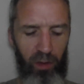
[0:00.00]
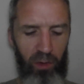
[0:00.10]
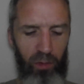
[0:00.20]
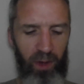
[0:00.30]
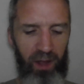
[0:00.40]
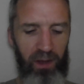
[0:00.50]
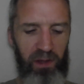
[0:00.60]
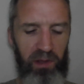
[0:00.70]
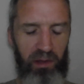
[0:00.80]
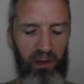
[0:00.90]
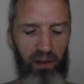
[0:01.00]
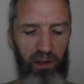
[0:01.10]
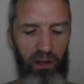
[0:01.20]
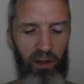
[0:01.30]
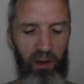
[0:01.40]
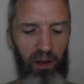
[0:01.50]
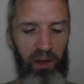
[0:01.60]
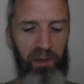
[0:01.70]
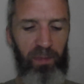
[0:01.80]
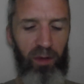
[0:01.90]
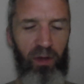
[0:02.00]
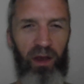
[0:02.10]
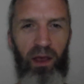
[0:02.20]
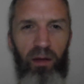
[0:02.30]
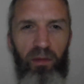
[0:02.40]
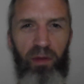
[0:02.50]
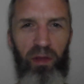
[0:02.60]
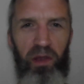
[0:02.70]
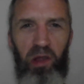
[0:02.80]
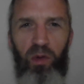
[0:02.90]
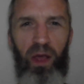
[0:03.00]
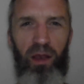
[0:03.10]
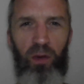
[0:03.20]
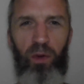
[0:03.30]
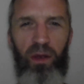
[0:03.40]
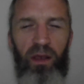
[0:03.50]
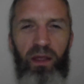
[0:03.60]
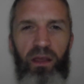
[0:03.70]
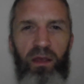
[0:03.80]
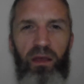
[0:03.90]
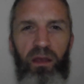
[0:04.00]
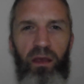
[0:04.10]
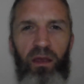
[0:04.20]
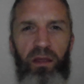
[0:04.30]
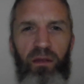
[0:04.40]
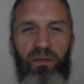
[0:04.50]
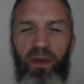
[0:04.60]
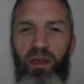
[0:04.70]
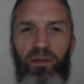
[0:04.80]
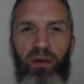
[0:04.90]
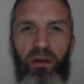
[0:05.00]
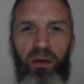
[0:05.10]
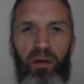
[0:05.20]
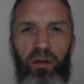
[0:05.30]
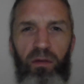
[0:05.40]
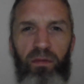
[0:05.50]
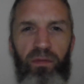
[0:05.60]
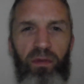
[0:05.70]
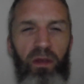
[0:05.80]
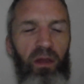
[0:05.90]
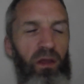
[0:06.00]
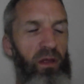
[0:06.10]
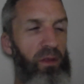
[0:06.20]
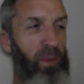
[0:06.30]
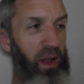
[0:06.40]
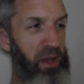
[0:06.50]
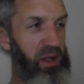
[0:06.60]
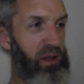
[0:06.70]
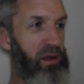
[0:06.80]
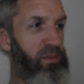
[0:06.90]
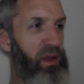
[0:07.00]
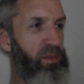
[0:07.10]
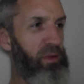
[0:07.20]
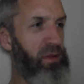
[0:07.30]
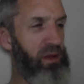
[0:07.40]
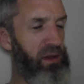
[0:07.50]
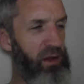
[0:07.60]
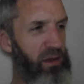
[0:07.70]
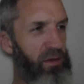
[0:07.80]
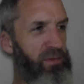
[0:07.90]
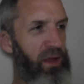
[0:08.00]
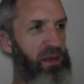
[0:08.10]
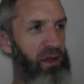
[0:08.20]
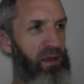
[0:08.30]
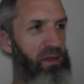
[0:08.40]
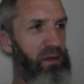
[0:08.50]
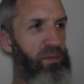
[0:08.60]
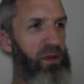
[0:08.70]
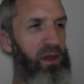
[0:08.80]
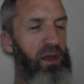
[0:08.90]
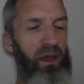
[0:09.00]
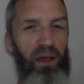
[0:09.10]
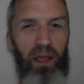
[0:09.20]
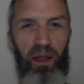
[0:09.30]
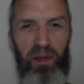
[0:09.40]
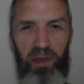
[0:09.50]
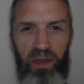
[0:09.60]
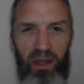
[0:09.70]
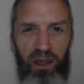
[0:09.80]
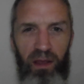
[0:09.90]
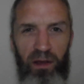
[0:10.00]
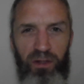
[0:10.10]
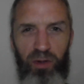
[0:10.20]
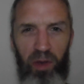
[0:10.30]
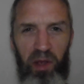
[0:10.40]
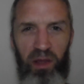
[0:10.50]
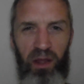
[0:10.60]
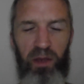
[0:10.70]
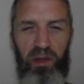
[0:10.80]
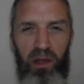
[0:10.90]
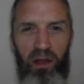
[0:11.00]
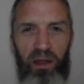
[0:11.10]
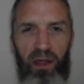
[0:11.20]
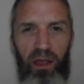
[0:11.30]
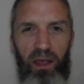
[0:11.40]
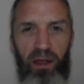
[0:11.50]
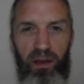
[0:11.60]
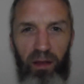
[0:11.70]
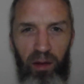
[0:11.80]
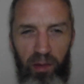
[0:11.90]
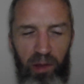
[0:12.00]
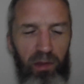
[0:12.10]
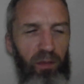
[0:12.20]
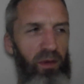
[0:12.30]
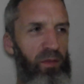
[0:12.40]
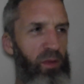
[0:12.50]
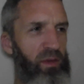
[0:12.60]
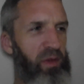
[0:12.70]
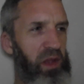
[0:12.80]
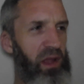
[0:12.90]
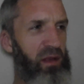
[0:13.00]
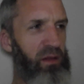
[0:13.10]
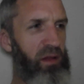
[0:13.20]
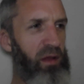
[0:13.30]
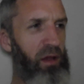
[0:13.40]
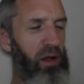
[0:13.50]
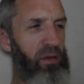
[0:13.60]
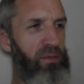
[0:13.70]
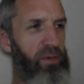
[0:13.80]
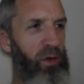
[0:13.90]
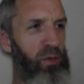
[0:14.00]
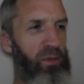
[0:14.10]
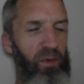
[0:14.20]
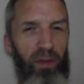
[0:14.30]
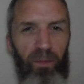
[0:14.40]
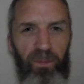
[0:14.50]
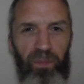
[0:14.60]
who has spoken out so eloquently in favour of the Palestinian people and defending them against the atrocities in Gaza that we've seen unfold for the